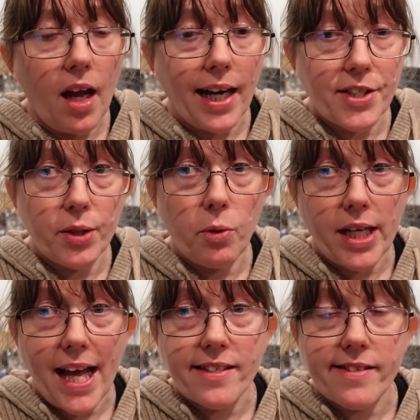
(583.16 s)
I do on
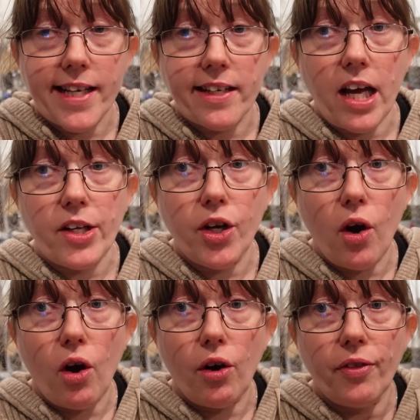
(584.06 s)
Etsy and
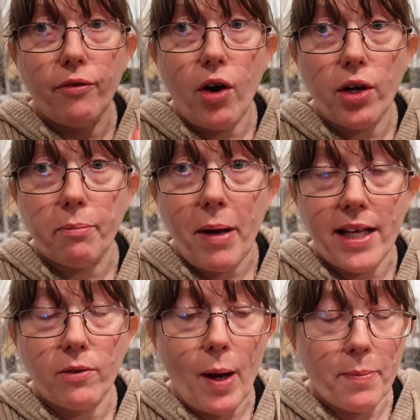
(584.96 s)
not on the Royal
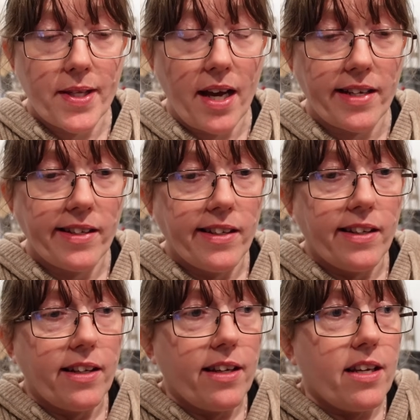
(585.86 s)
Mail website.
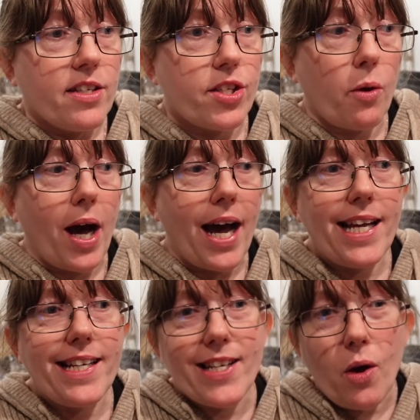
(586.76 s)
So
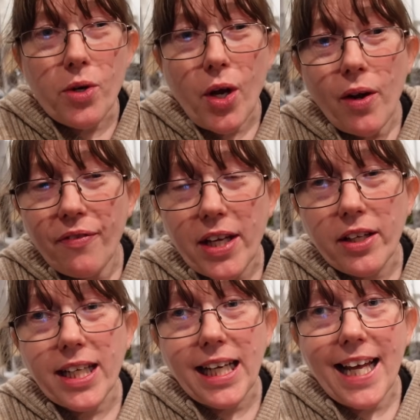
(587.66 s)
I don't know if they're going
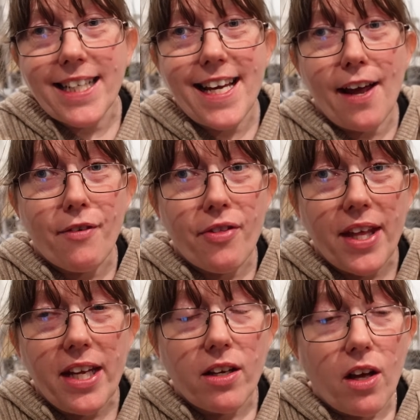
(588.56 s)
to collect
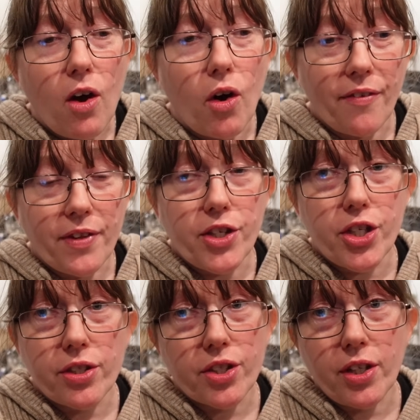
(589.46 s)
everything or if they're
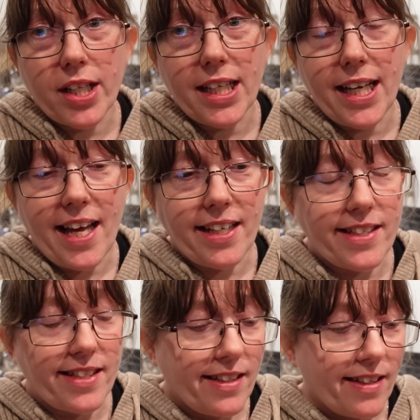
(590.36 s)
just going to
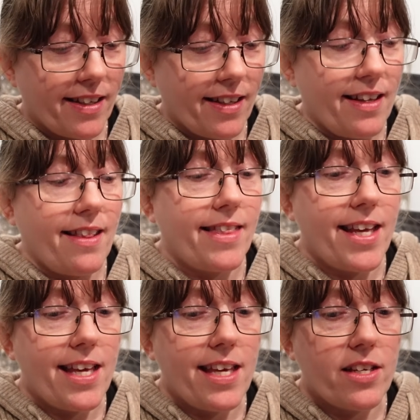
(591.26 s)
collect
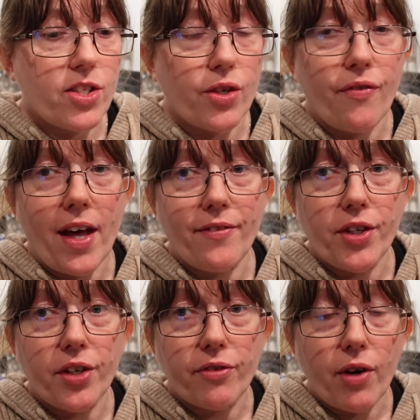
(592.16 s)
the stuff that I've
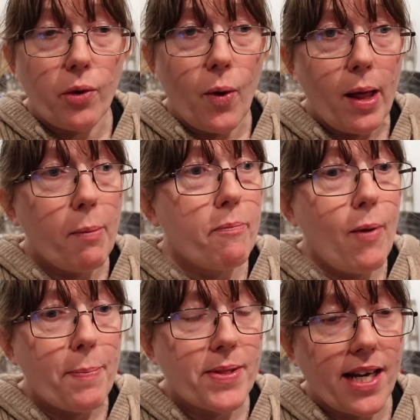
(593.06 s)
done on the railway
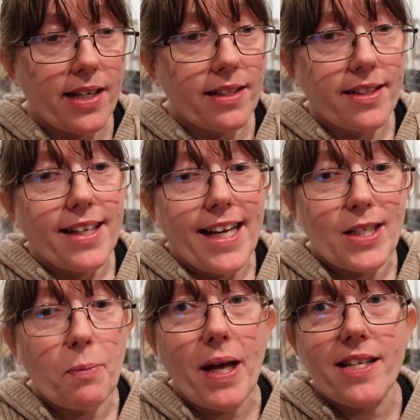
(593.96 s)
website. It
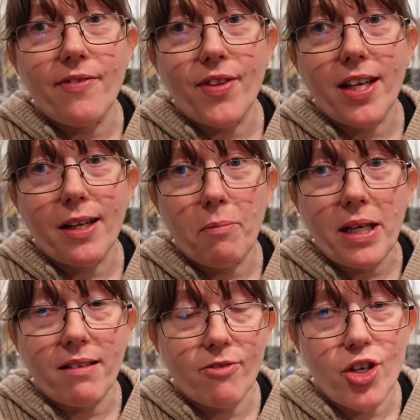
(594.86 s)
depends if they're going to
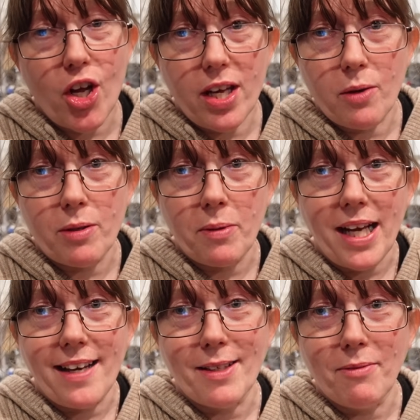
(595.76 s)
be shirty with me
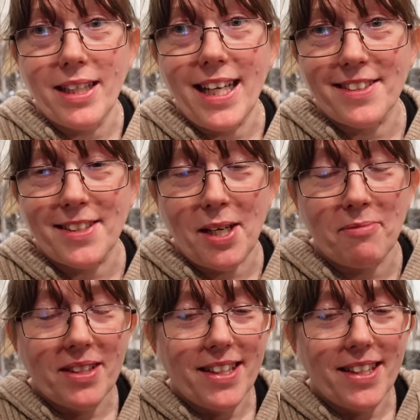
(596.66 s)
like they were last time.